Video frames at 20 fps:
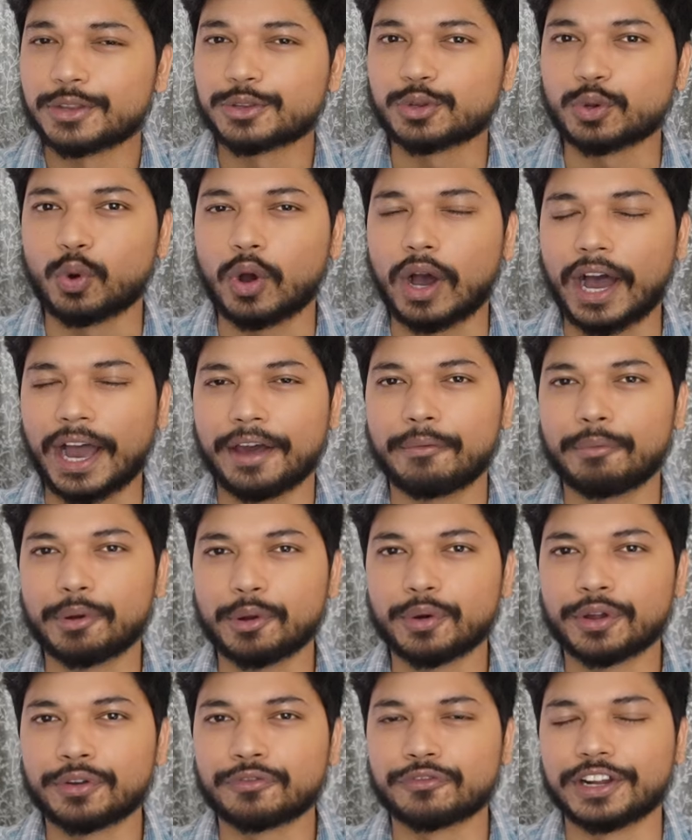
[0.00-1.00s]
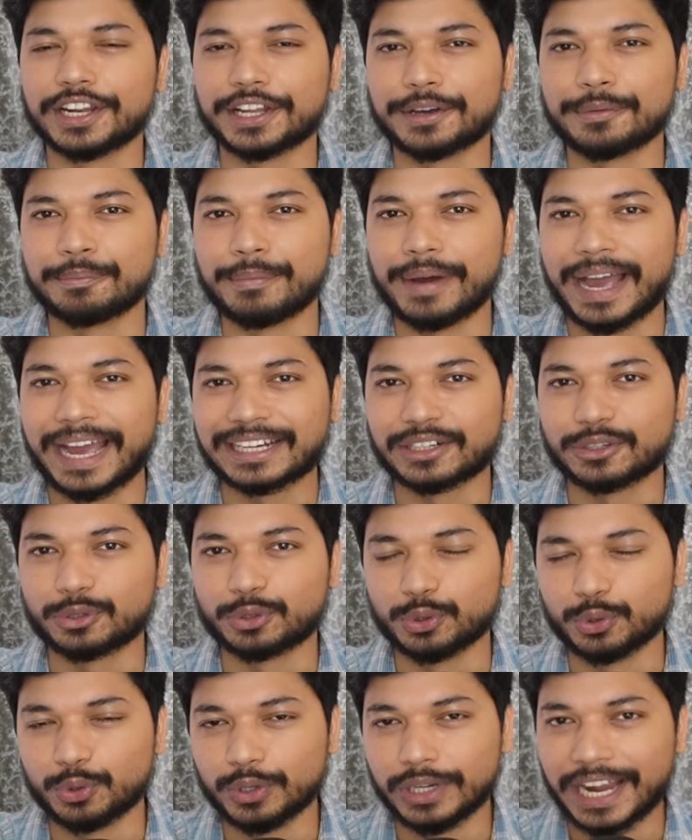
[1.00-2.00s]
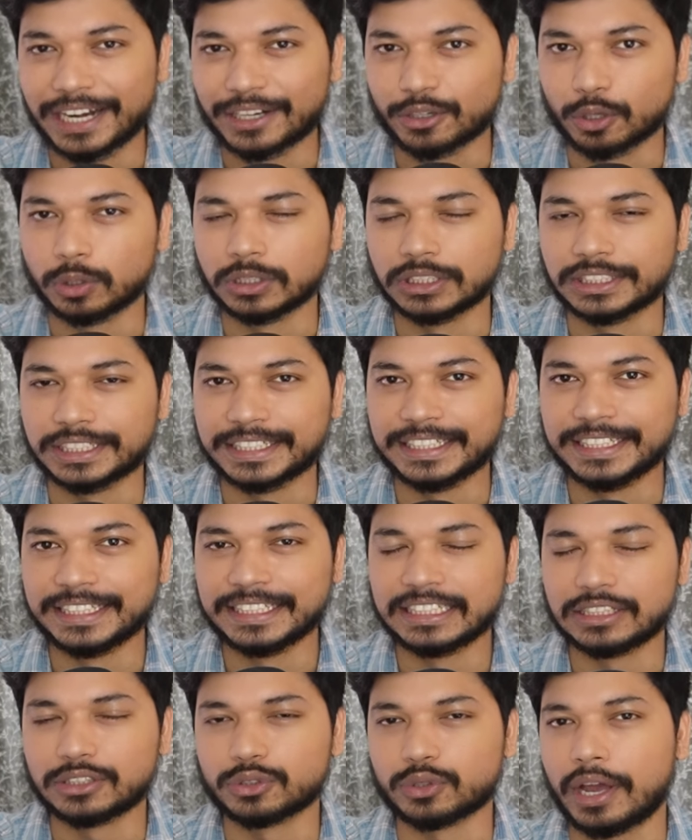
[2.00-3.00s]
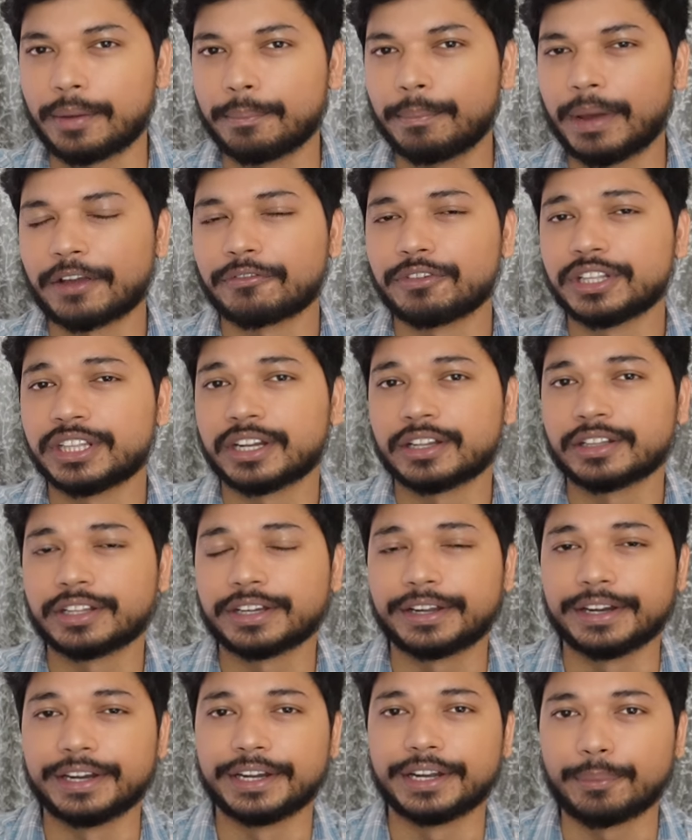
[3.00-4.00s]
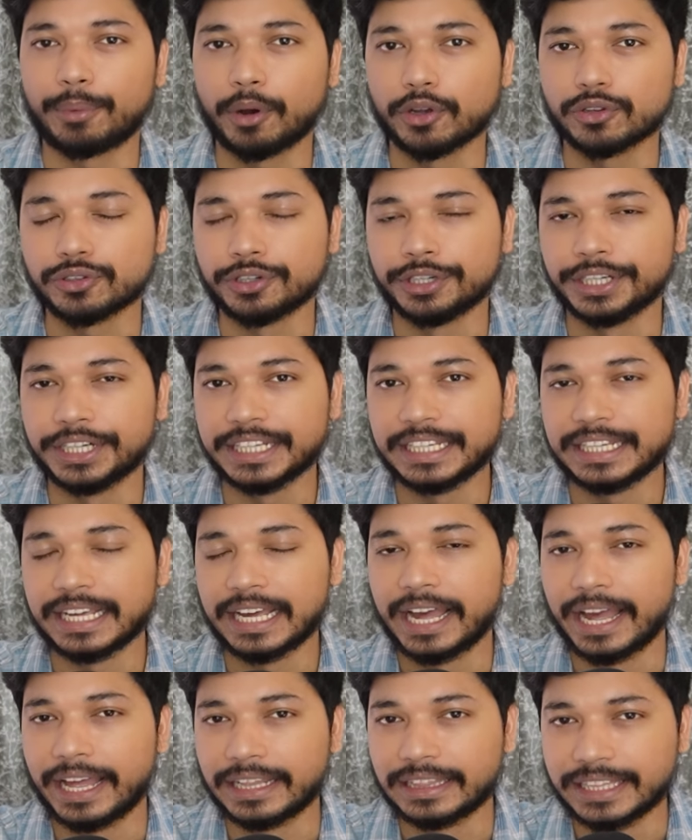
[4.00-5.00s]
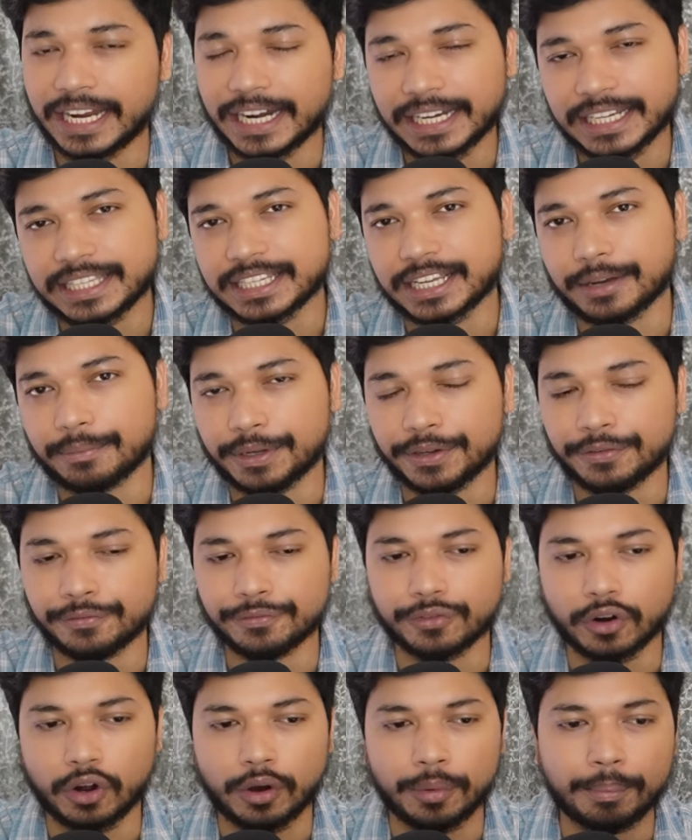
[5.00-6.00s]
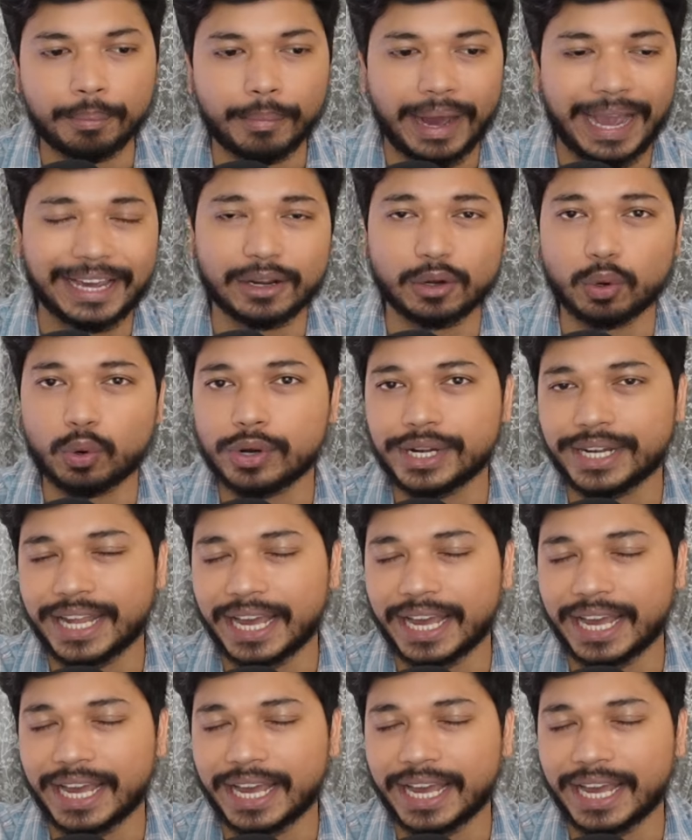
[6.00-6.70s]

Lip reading: So hi everyone, welcome back to Electronics Geek. So I'm back with another great opportunity, and that is coming from Micron